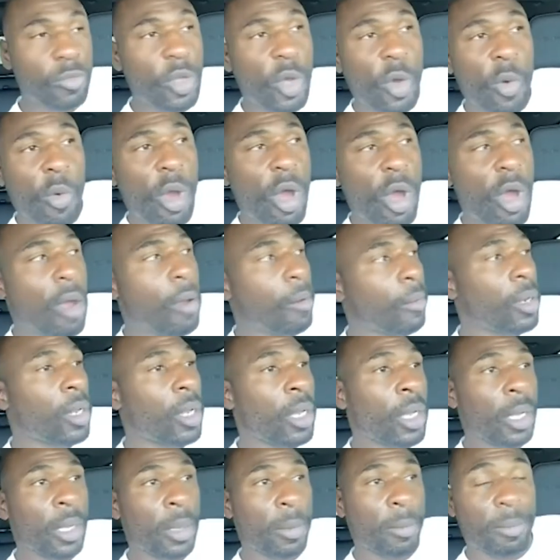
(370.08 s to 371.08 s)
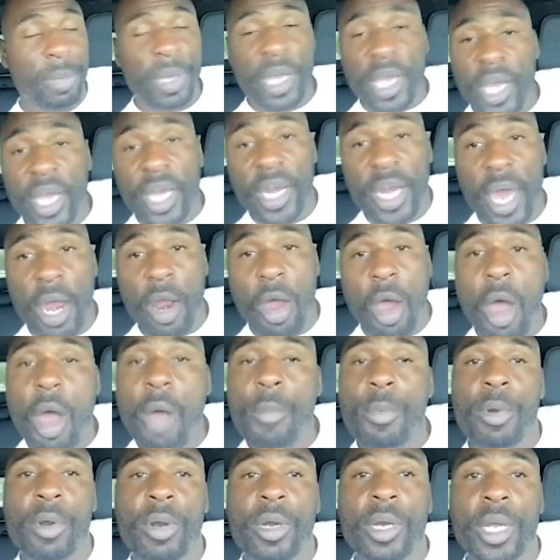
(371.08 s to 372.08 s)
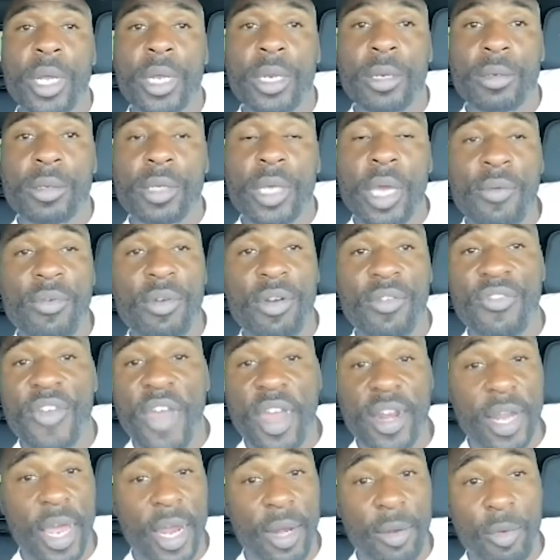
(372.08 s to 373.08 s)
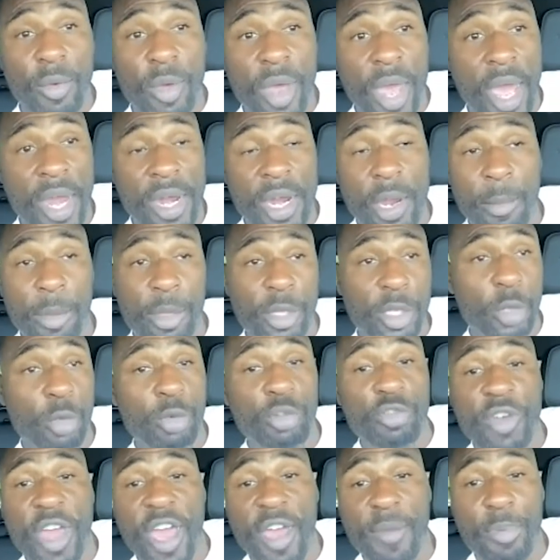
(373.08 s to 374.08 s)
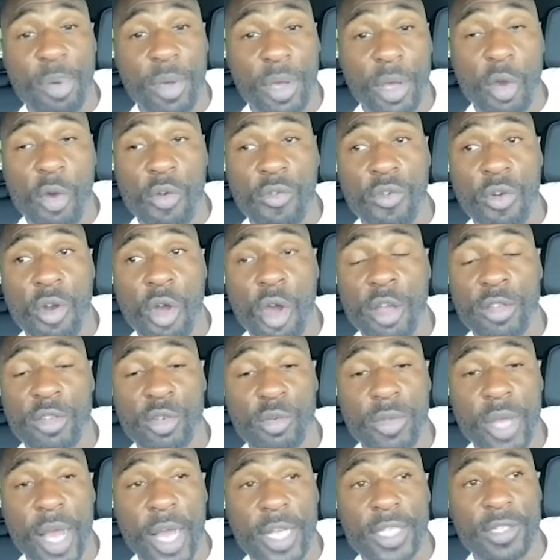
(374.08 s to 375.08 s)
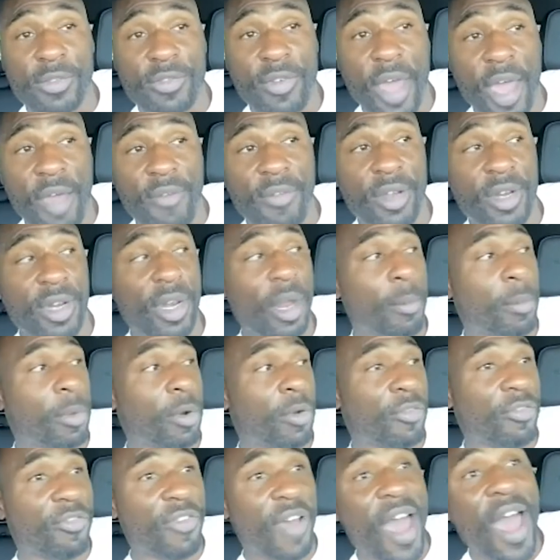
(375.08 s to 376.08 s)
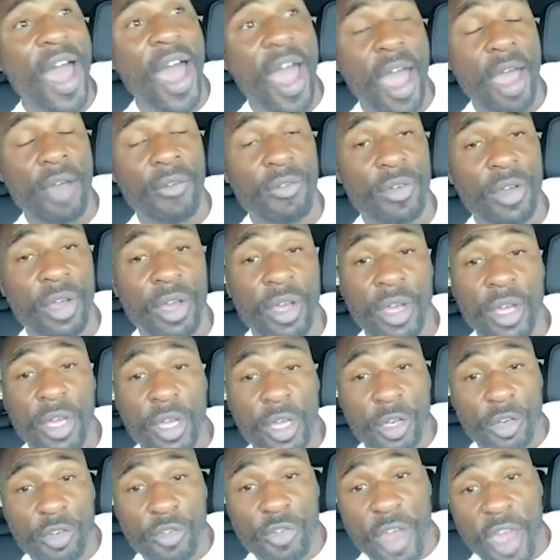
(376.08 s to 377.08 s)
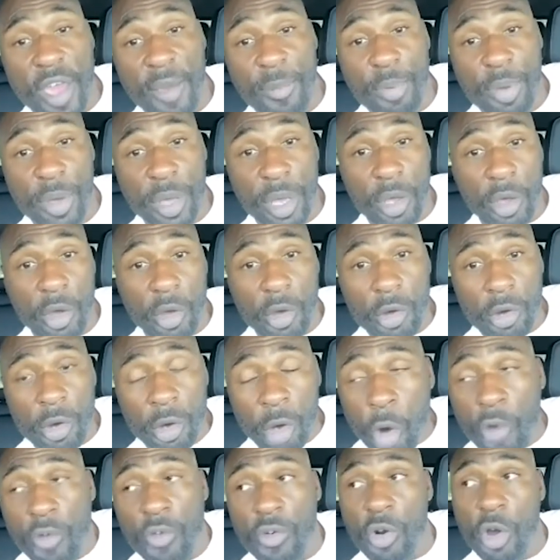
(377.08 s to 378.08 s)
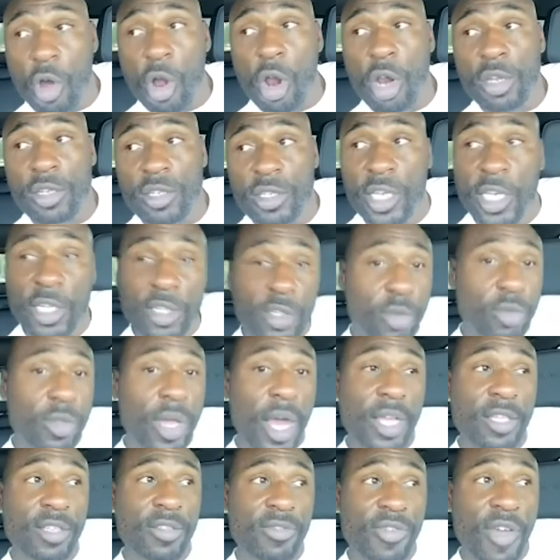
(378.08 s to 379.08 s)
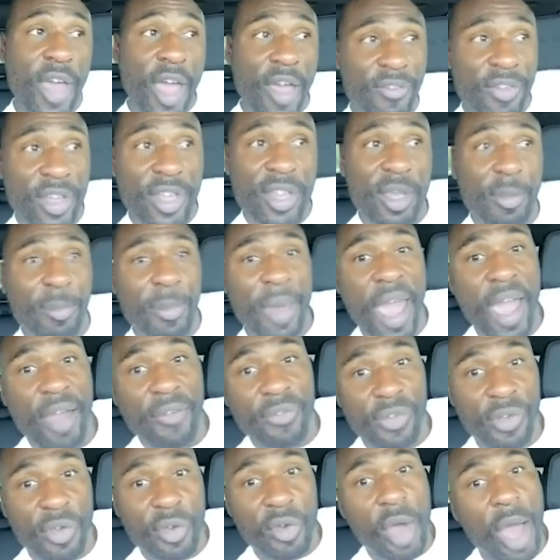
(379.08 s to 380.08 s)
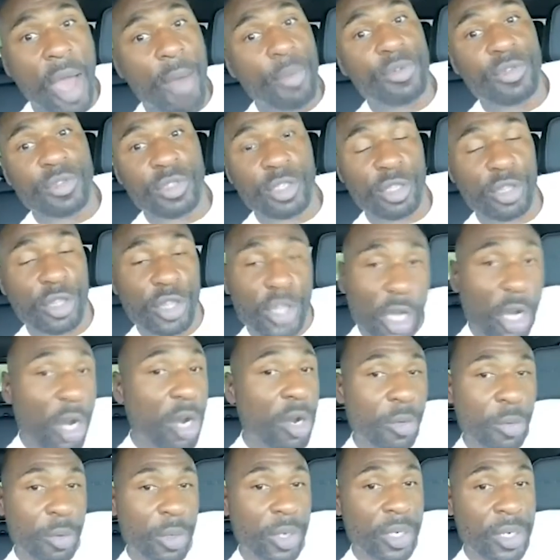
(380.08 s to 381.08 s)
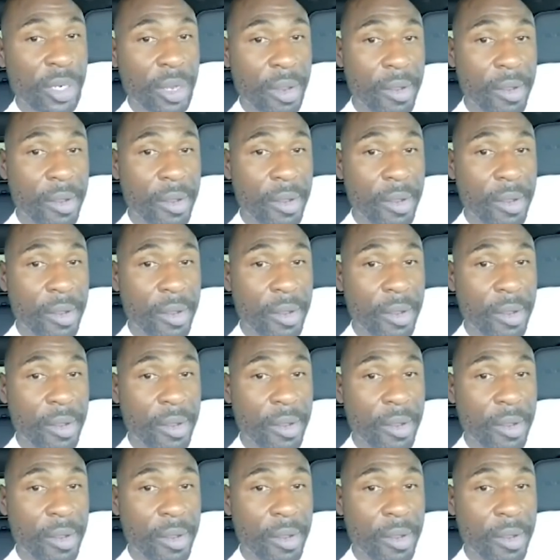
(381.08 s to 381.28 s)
Well, being at Auburn and given the fact that we had number 2 draft pick overall in 2005 and number 5 draft pick overall in 2005 in the backfield, I was the third one.